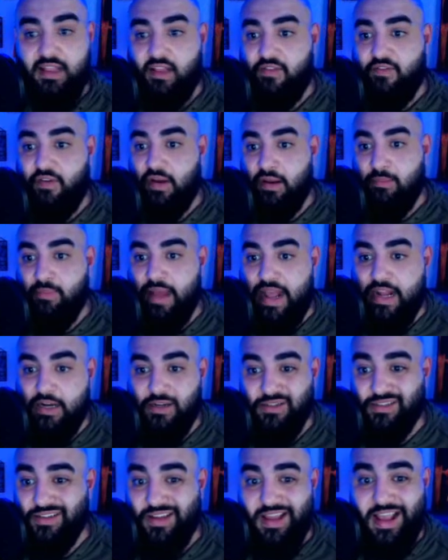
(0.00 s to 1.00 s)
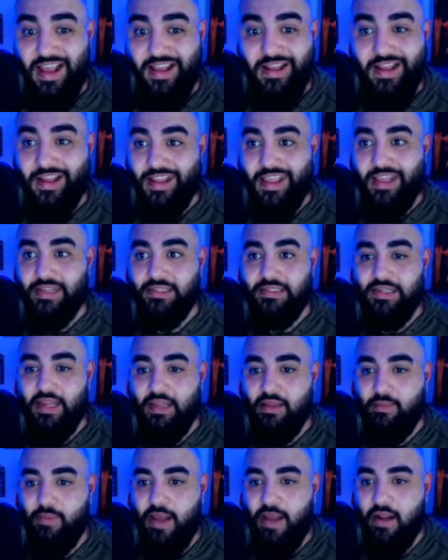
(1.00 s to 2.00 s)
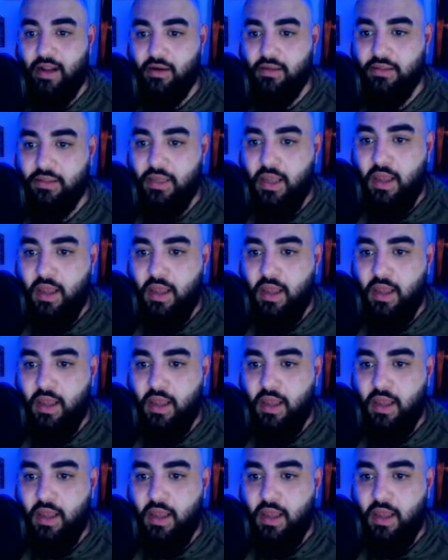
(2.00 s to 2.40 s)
the freaking Packers. I can't stand the Packers.